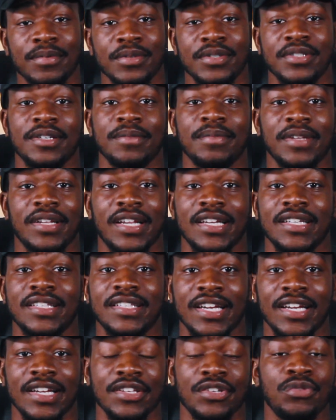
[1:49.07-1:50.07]
or something like
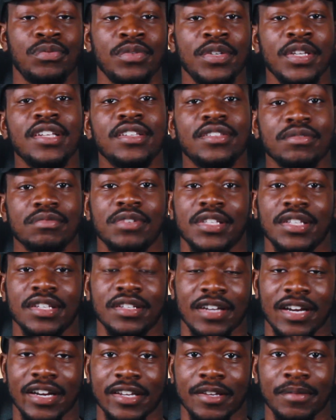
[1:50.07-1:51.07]
that, you need to read the
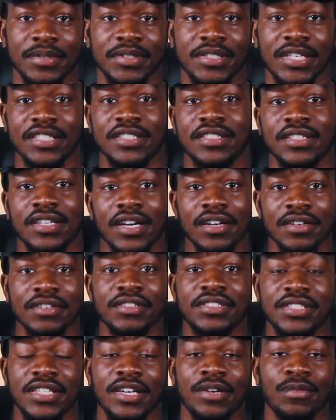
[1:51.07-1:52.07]
documentation to
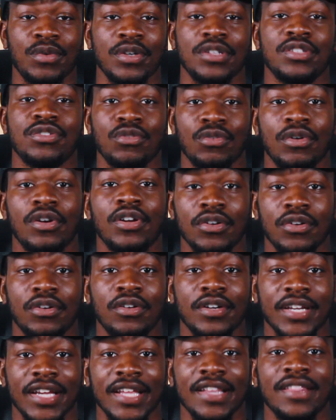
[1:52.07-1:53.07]
understand what's going
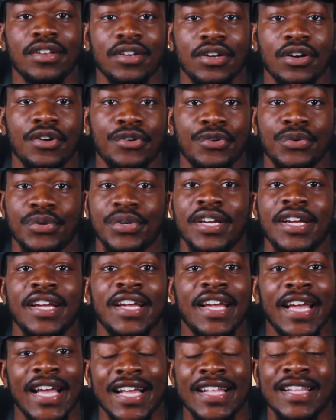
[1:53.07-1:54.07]
on in the code.
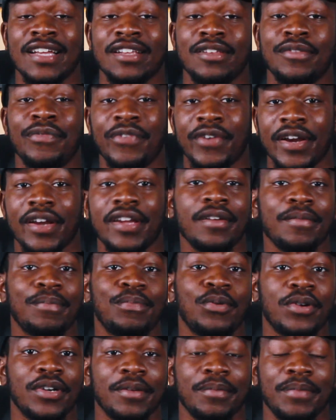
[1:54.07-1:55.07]
And that's very
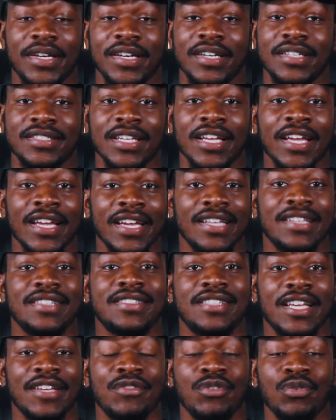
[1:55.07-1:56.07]
important, because it can
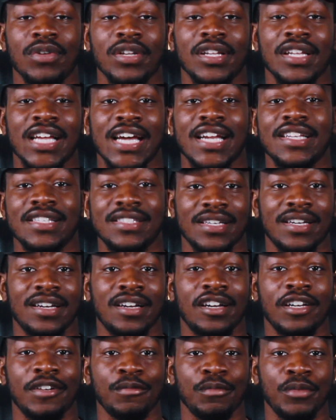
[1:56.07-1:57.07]
save you a lot of
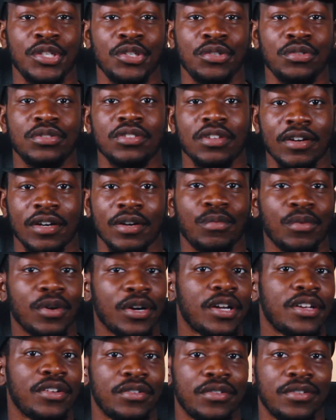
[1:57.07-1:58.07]
time when you start
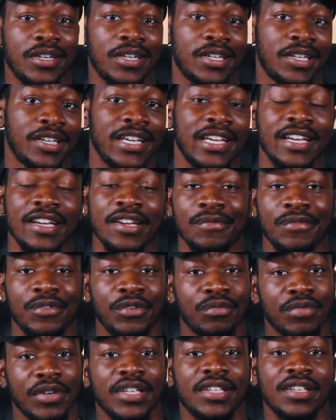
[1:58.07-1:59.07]
working on it. If you
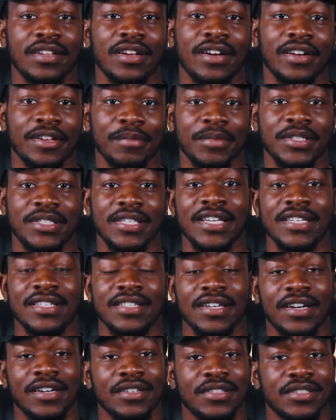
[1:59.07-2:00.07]
read the
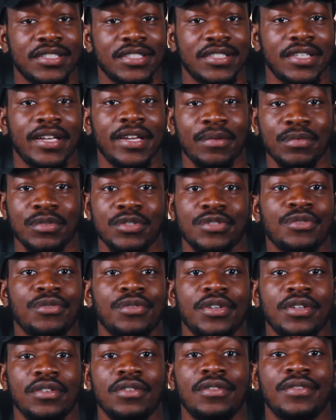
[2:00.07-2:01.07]
documentation, understand what's
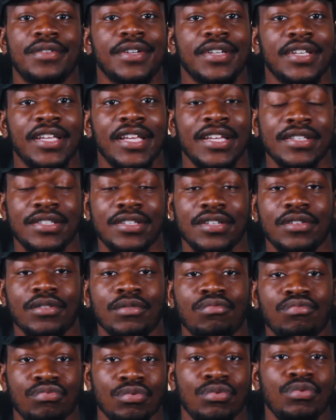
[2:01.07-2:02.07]
going on, get to the
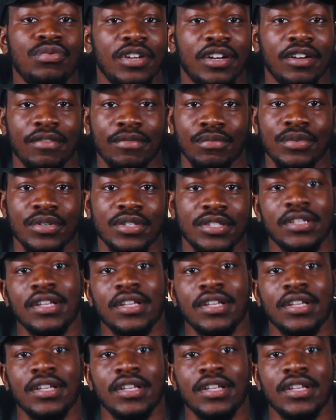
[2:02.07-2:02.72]
root of what's